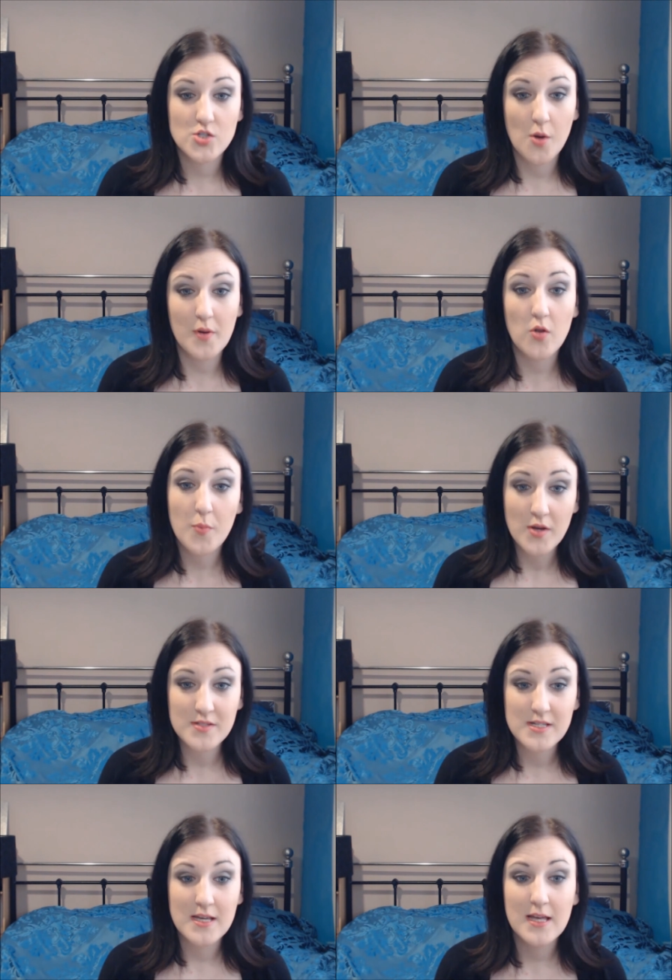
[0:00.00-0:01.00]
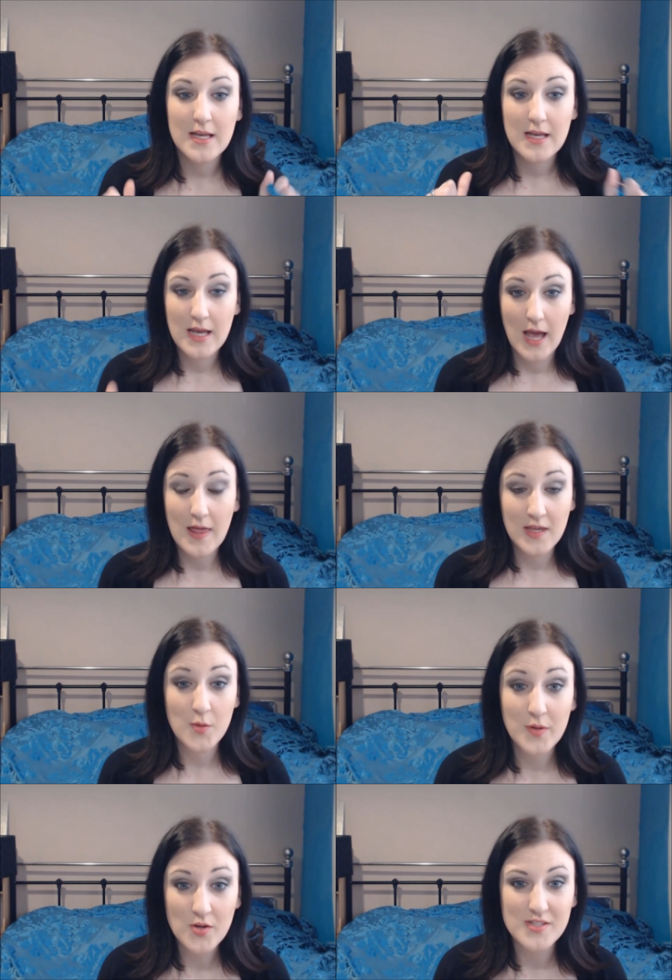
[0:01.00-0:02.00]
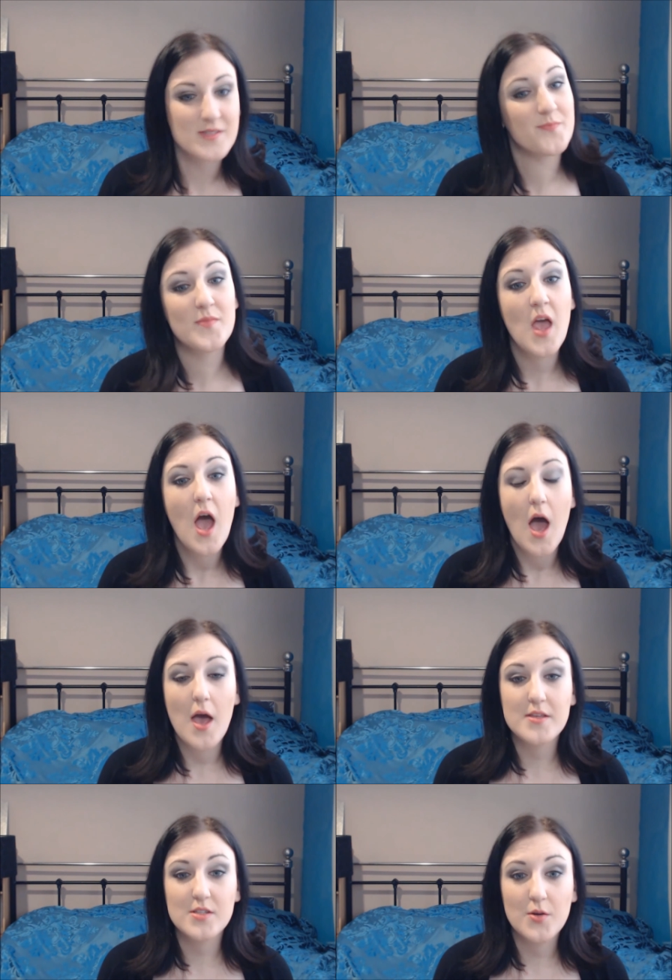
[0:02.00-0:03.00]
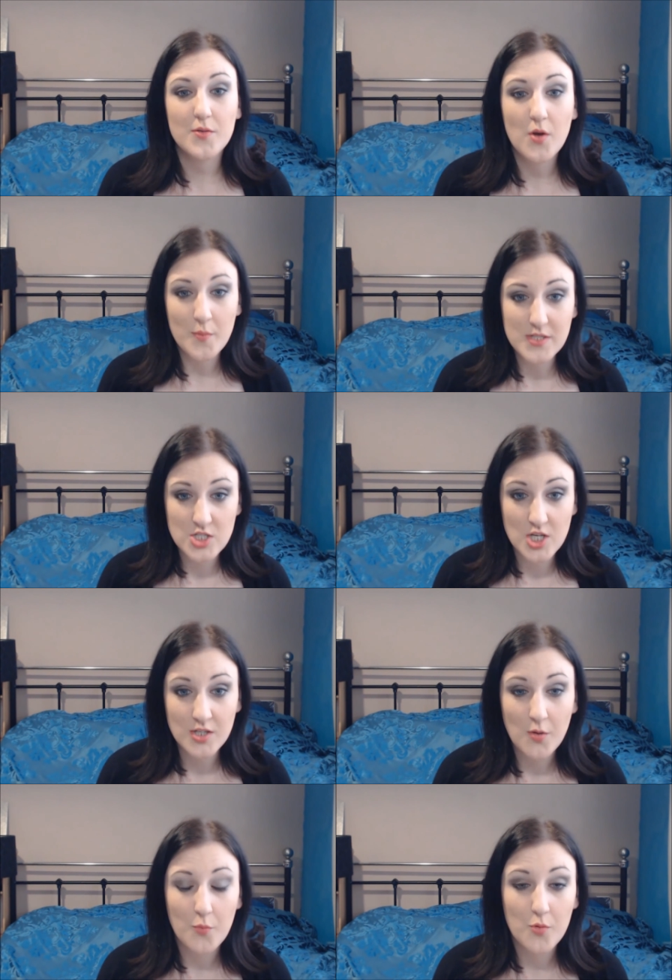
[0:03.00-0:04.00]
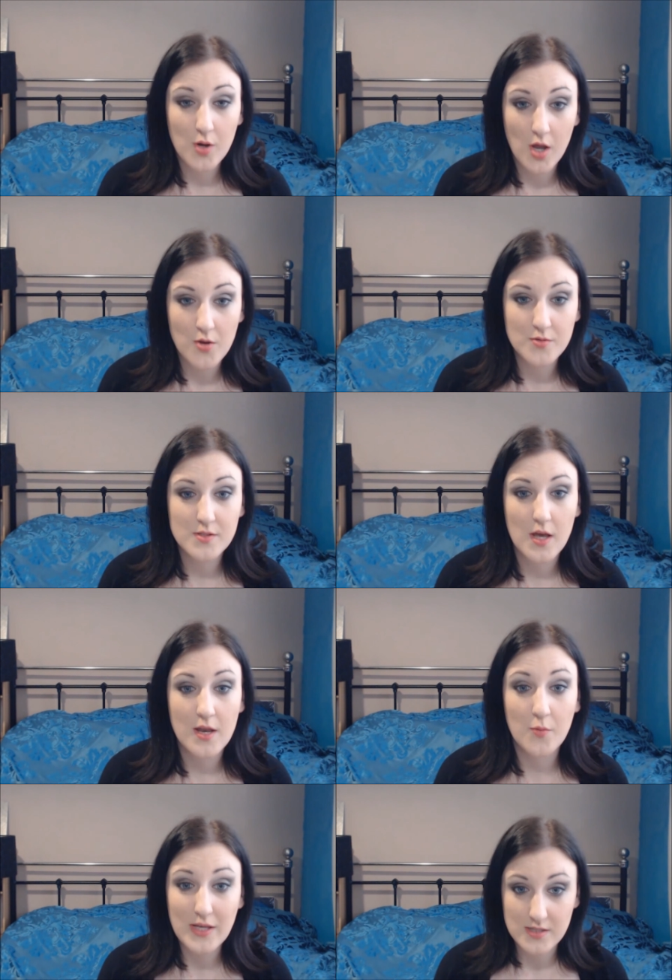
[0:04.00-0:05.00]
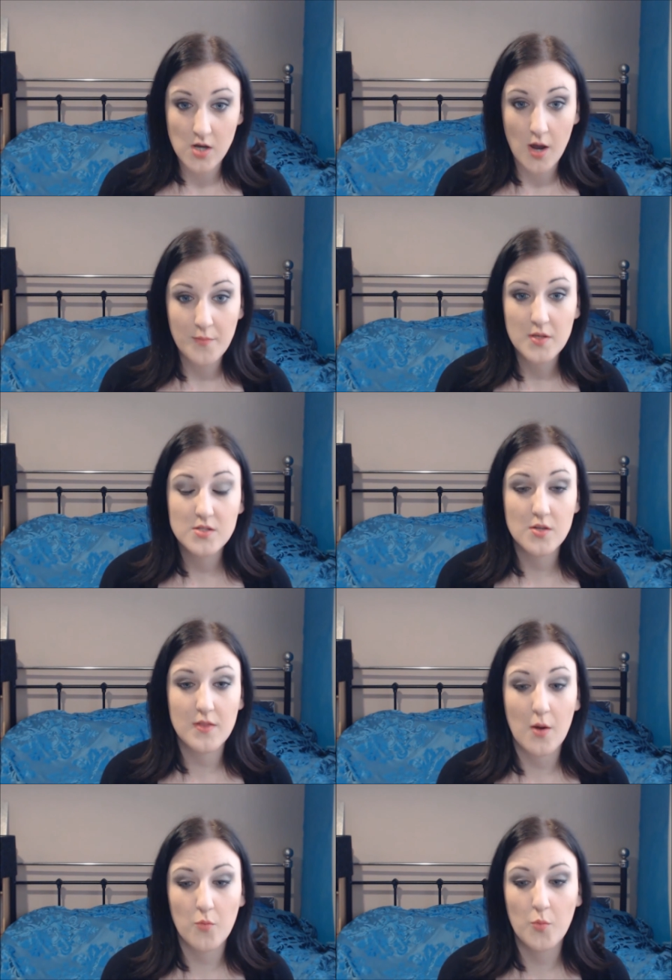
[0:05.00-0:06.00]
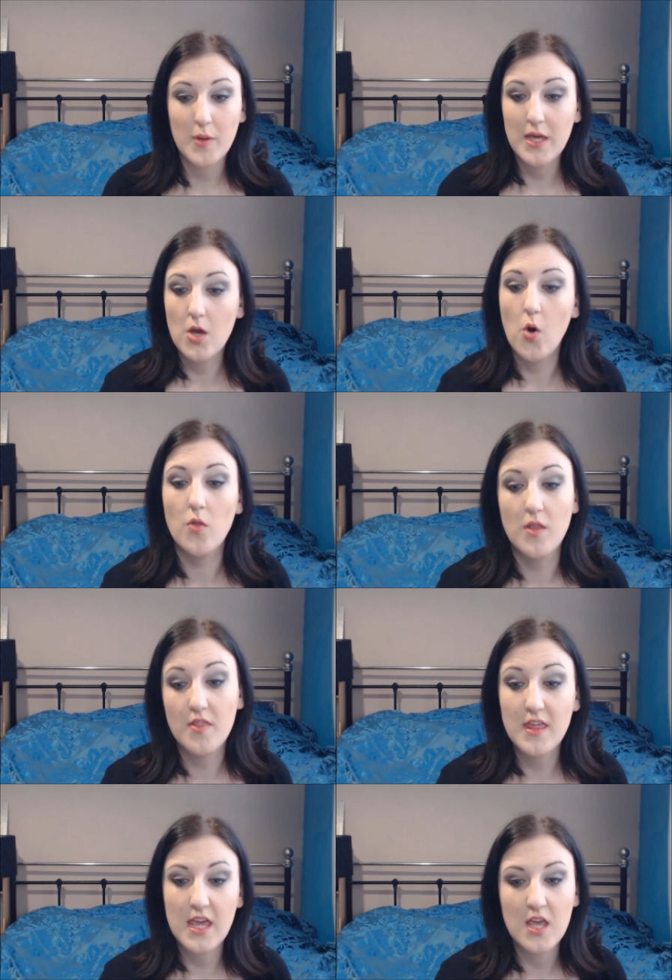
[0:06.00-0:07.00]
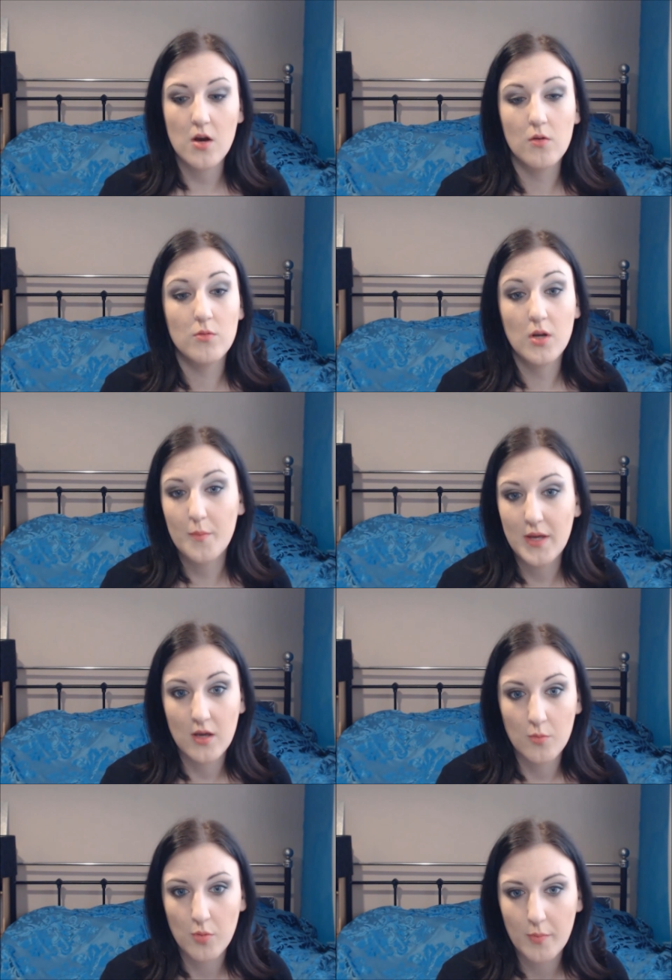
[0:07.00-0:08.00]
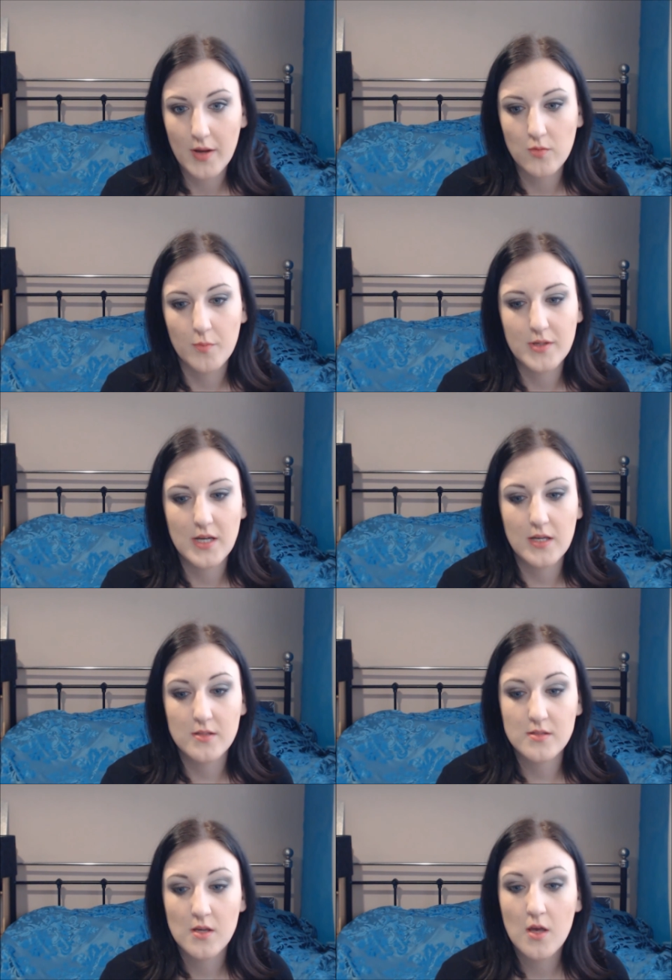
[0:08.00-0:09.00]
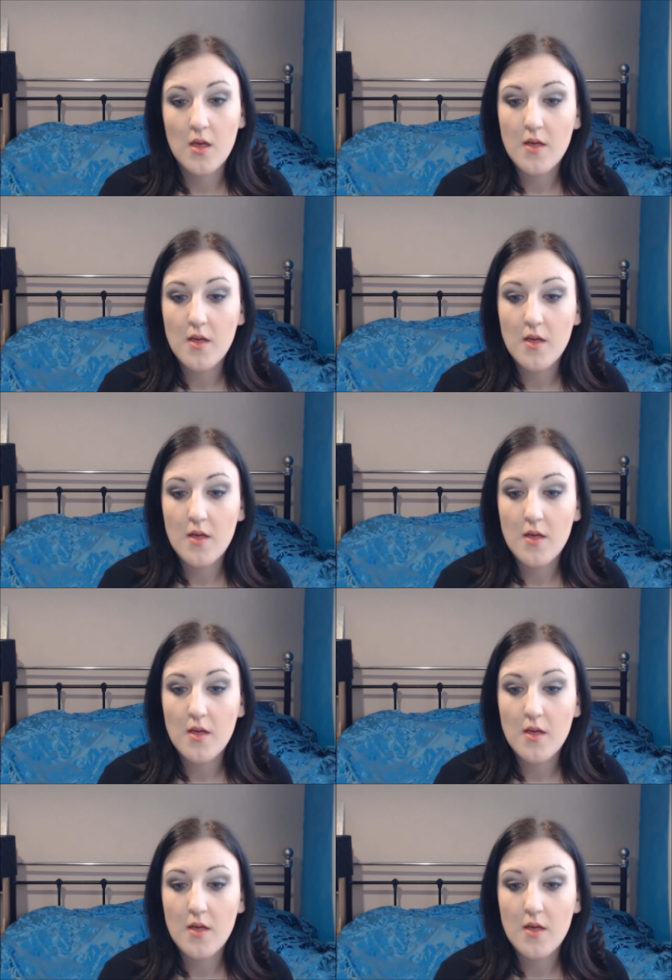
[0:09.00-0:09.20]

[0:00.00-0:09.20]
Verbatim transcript: just comment on the post and they could be yours. Uh, so the competition will close in a week's time. So that will be on the, oh look at me, I'm prepared with my dates.